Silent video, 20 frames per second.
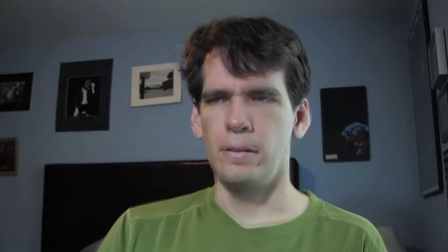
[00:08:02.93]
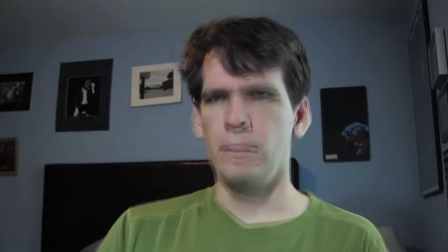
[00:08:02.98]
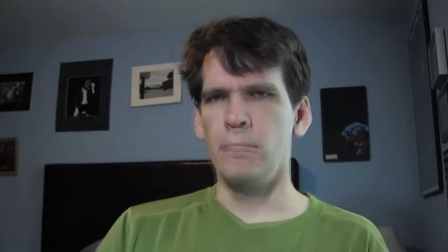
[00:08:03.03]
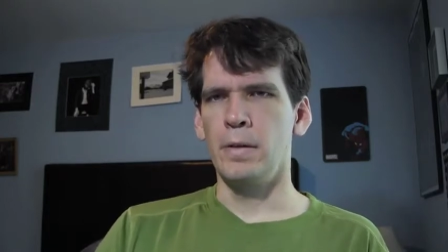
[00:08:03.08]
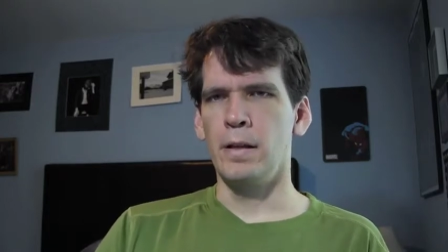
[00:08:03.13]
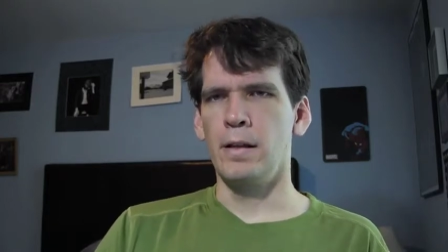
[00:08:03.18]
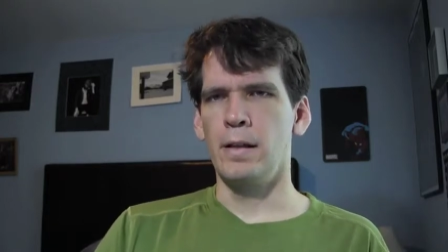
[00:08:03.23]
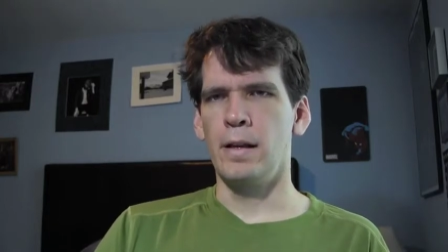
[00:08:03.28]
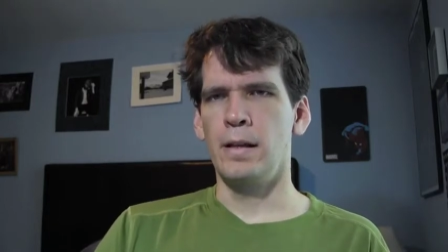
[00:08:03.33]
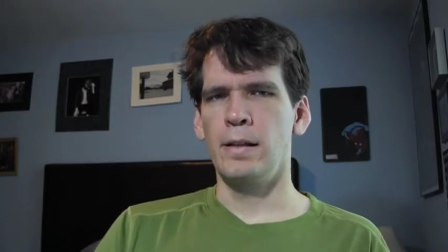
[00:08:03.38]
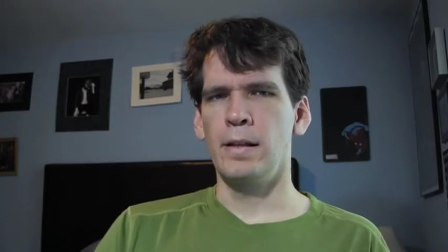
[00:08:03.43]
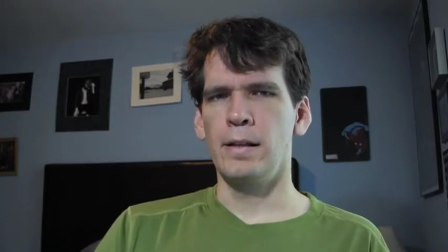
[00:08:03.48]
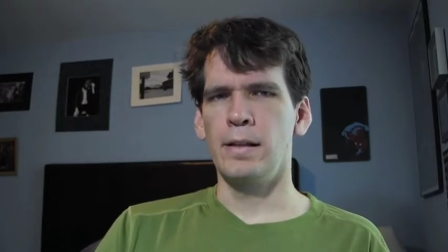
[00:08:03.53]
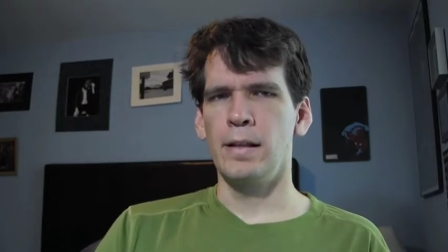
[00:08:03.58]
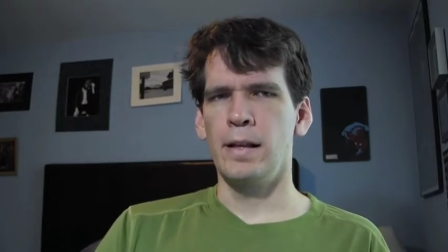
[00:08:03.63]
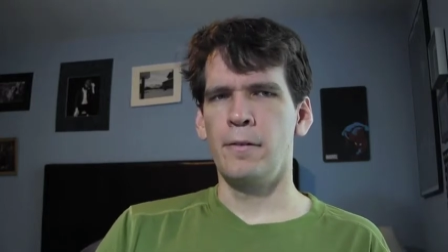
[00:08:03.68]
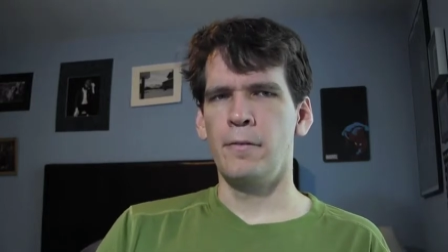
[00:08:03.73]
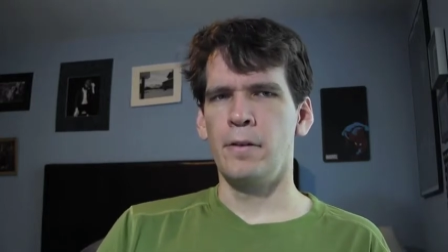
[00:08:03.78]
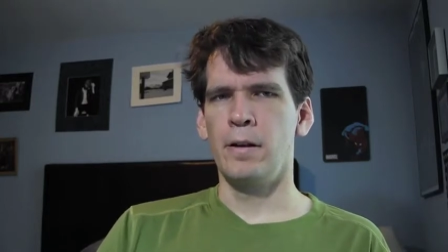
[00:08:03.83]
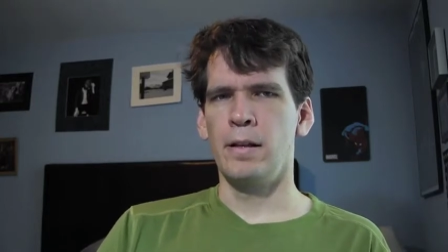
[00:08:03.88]
but I think
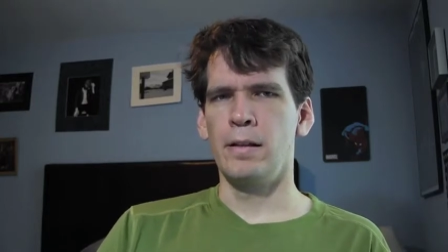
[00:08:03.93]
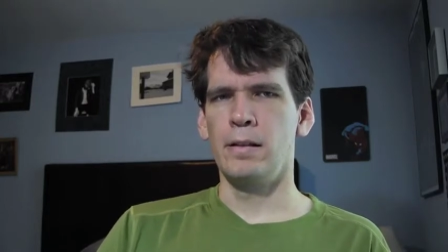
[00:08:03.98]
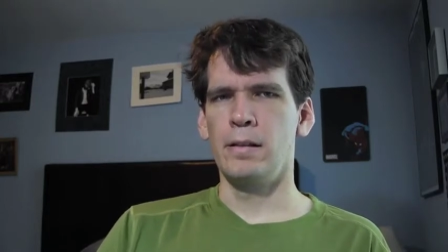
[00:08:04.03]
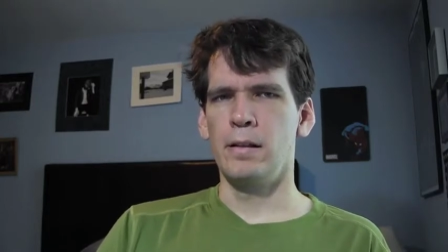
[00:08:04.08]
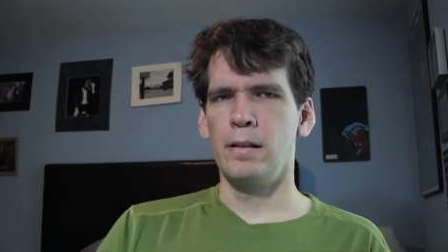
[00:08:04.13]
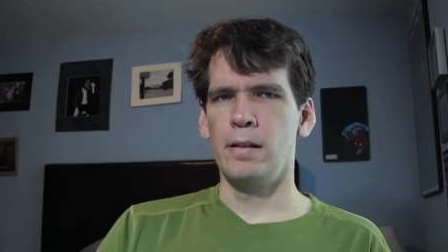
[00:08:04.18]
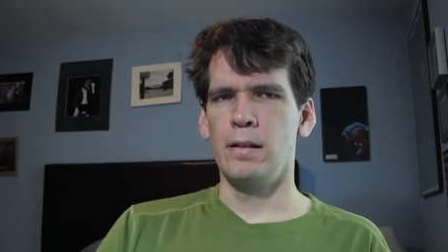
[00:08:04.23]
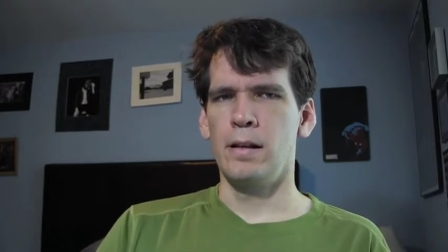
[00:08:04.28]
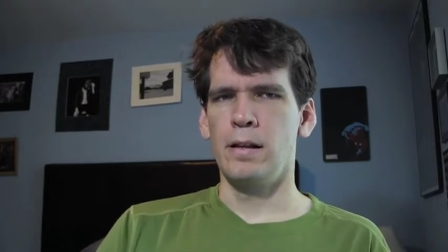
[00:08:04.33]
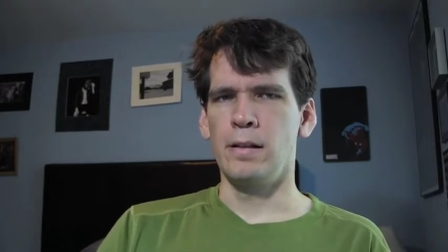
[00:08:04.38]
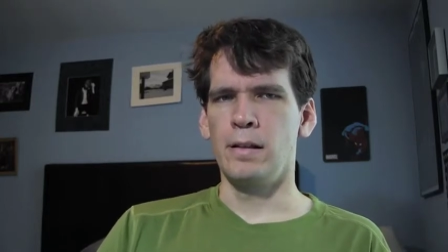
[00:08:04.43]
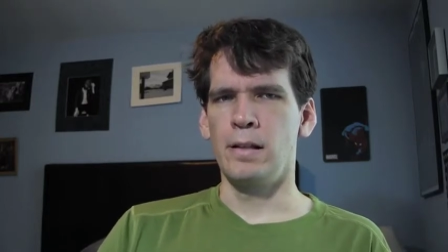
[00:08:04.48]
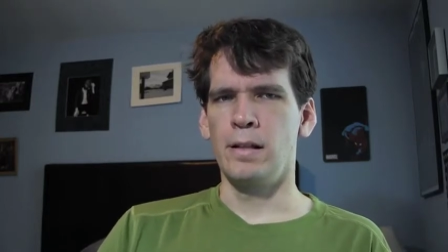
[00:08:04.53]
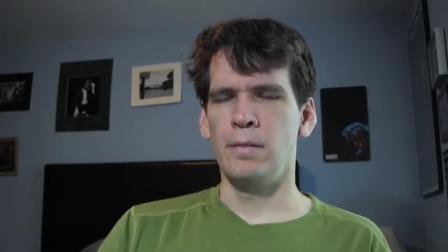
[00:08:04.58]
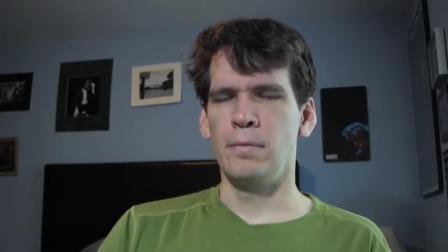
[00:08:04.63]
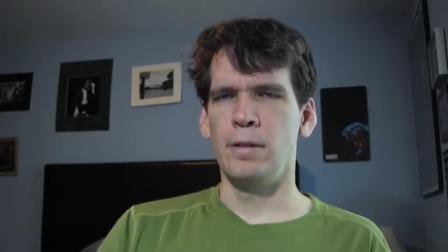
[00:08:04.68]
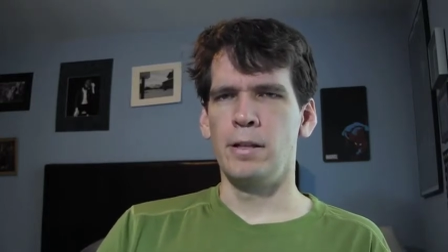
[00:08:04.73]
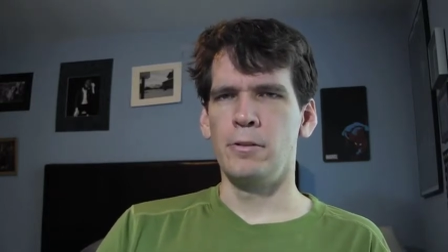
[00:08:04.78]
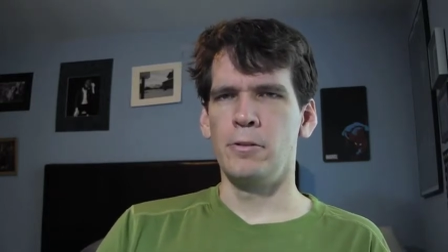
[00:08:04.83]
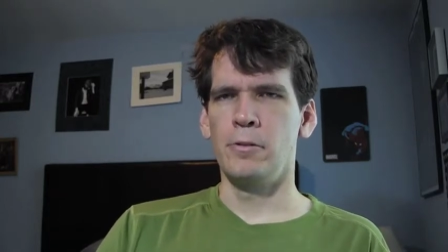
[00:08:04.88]
they went a
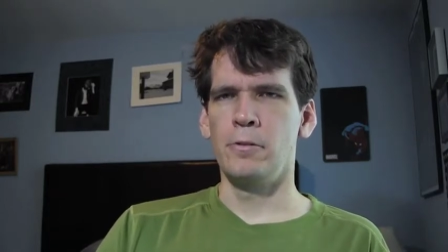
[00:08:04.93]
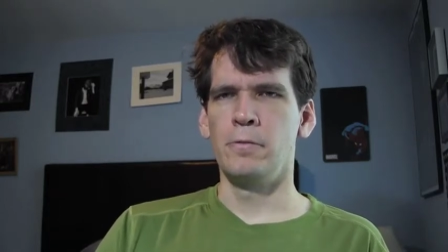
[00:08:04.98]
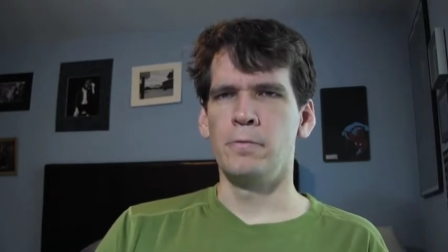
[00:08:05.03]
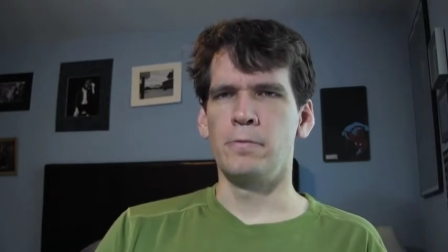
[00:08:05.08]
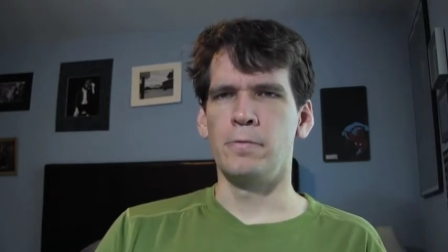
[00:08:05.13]
little bit too